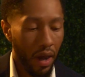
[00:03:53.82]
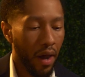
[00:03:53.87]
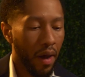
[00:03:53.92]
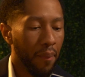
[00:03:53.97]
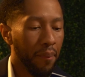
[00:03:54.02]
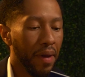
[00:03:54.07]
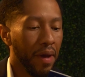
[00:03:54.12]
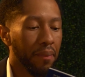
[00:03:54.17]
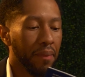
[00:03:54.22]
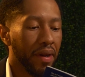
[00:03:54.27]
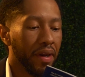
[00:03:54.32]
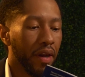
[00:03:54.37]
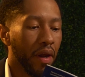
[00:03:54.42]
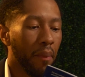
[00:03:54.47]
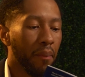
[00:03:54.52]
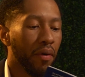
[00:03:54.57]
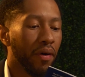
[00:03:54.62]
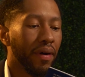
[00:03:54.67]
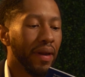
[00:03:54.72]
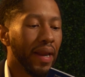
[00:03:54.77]
Amendment
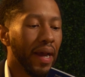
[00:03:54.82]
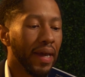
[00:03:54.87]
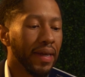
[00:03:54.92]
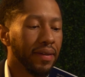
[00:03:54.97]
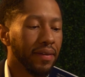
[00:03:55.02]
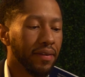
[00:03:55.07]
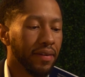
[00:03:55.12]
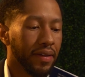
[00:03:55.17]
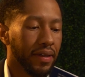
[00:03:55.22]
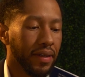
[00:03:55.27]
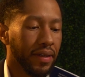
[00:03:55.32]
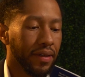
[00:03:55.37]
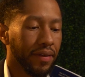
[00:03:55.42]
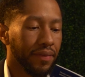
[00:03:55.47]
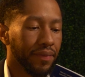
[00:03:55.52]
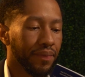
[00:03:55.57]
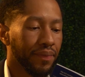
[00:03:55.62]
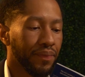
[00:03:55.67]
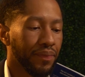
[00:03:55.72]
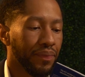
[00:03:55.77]
number 19.
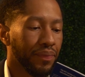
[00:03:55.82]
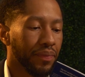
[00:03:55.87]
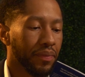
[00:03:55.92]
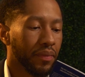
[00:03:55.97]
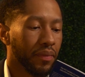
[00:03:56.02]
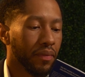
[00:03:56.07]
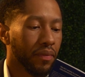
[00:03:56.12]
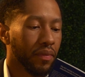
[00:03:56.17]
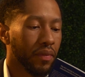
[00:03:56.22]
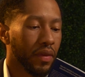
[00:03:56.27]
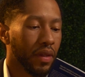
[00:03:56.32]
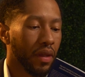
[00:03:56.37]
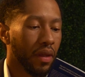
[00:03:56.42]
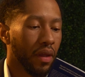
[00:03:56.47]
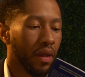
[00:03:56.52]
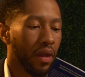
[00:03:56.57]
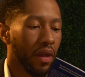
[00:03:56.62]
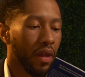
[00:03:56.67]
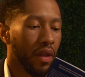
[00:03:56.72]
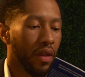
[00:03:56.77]

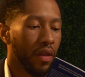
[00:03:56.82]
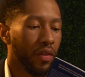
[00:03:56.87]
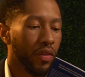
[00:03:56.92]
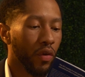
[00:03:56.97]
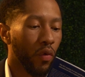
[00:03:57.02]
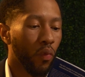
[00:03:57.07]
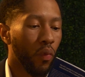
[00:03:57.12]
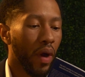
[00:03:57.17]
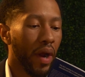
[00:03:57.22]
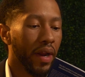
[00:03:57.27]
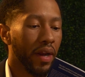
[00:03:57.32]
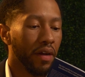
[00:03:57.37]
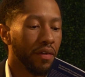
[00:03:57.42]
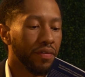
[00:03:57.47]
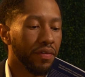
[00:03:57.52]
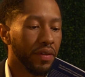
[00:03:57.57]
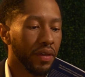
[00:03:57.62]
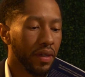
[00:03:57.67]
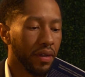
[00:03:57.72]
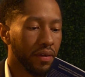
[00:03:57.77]
The right of
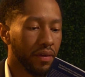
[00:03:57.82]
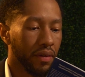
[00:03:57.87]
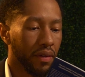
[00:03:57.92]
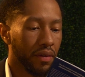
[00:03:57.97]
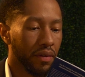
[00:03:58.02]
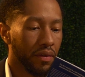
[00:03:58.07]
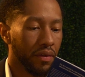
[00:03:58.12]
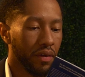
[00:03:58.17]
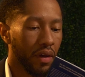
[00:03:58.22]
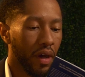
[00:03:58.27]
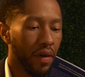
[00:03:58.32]
citizens